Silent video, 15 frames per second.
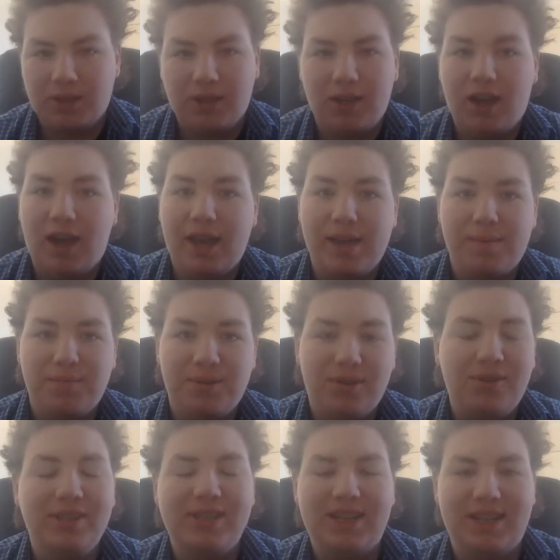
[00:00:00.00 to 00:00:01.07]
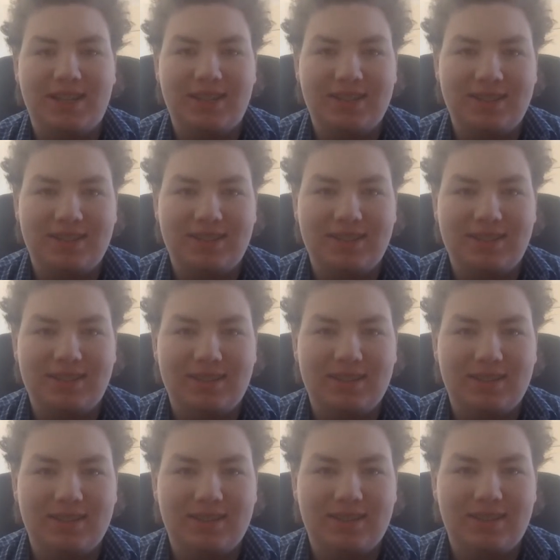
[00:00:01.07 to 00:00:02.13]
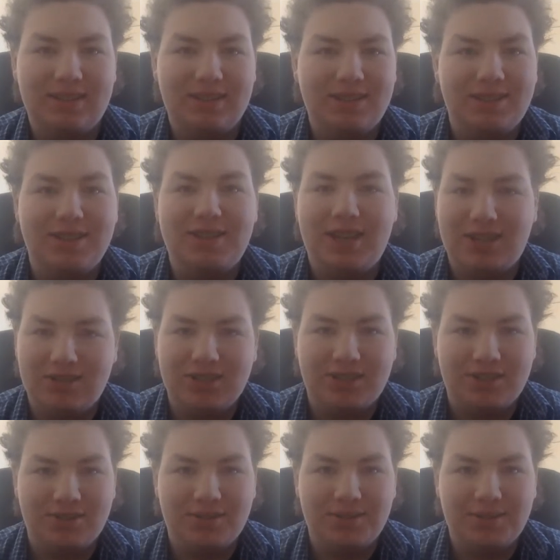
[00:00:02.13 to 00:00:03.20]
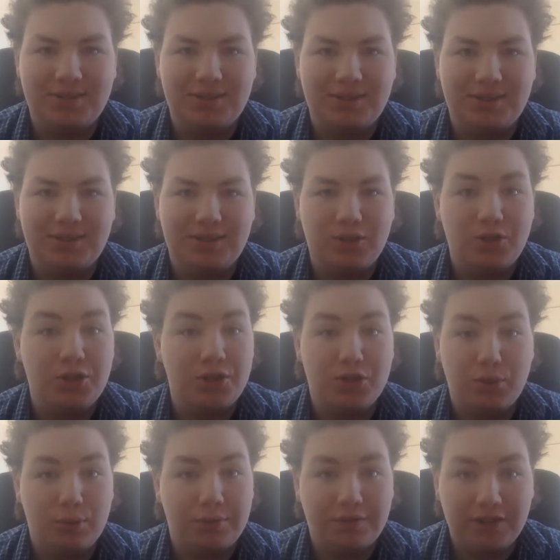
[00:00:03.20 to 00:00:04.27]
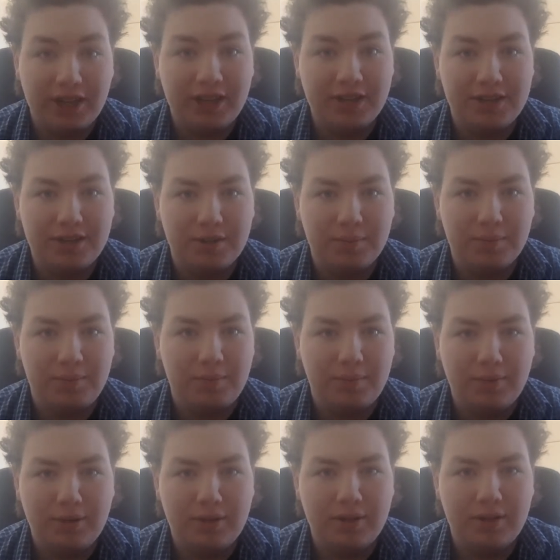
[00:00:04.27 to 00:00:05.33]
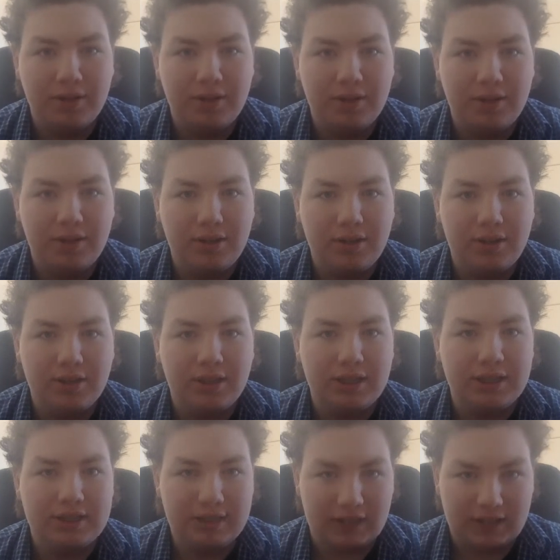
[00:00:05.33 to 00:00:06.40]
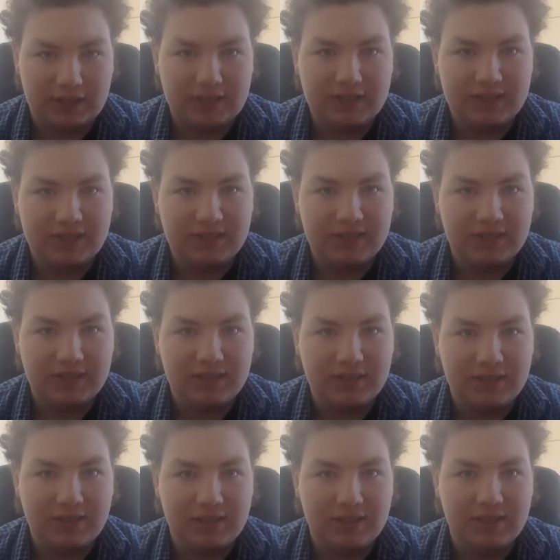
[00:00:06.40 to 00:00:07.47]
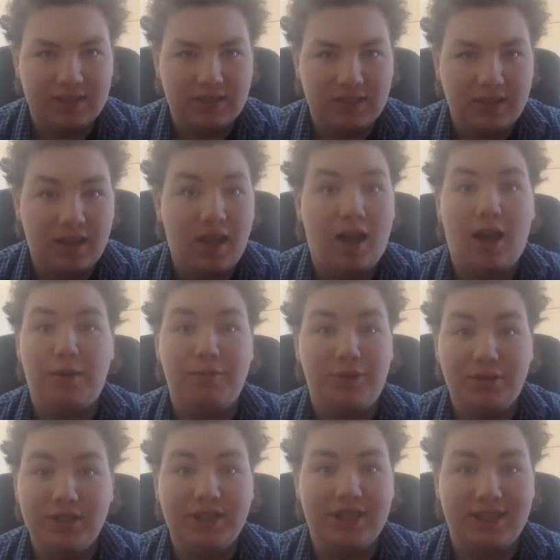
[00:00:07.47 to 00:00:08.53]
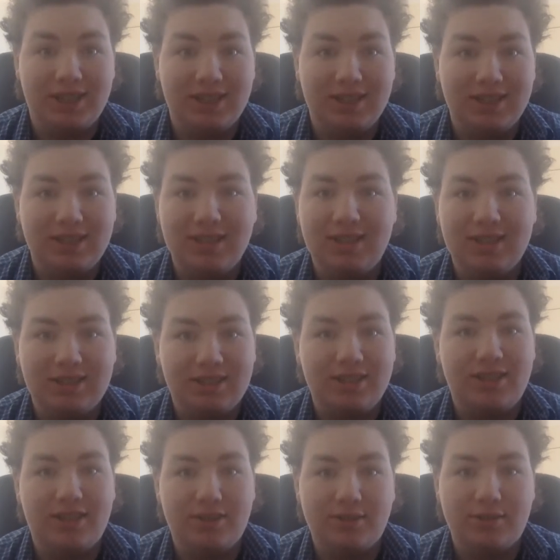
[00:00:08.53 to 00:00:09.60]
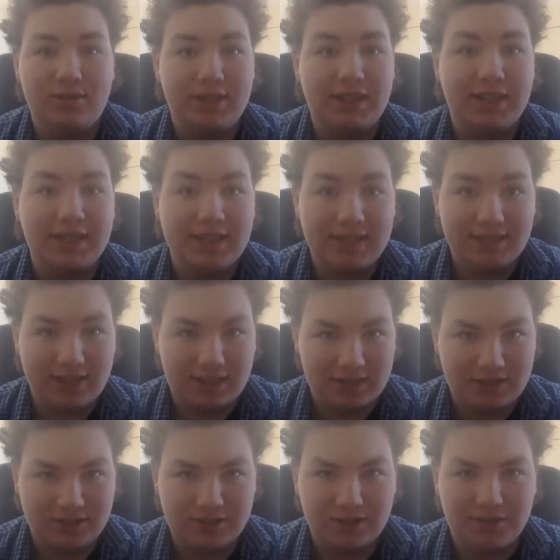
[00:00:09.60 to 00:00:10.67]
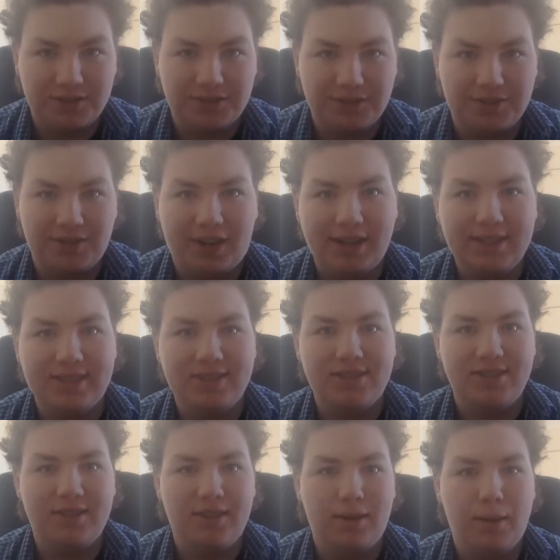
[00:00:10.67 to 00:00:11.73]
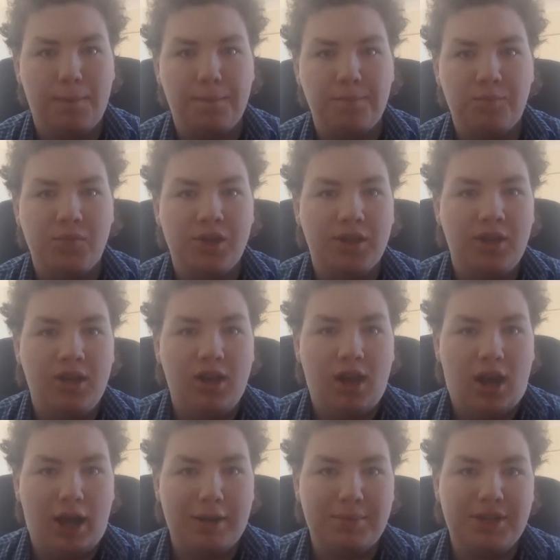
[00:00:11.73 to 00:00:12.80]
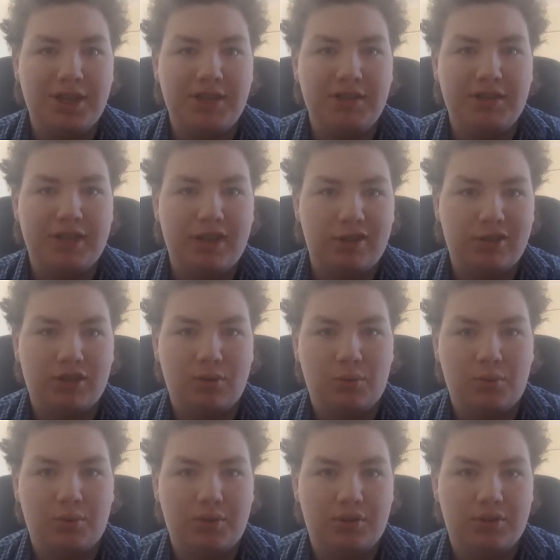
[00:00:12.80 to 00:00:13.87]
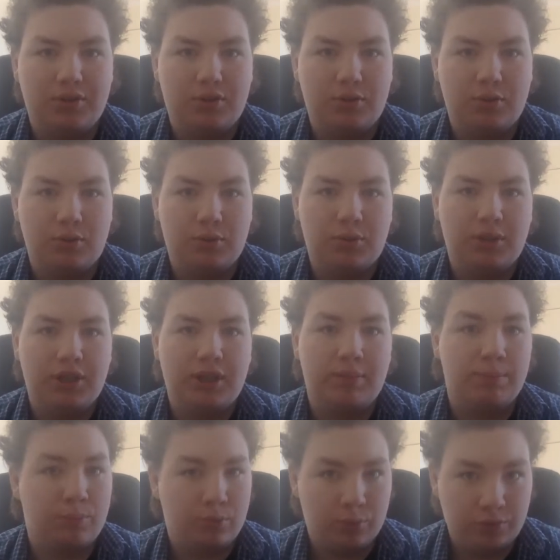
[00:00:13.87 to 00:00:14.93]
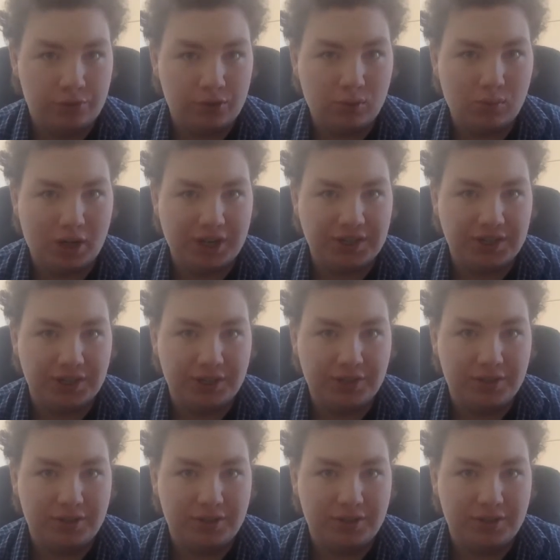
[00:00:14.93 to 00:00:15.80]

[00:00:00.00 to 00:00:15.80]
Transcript: I am not here to tell you that your fandom sucks. I'm not here to tell you to delete Gacha off your device. I'm here to tell you to improve your writing,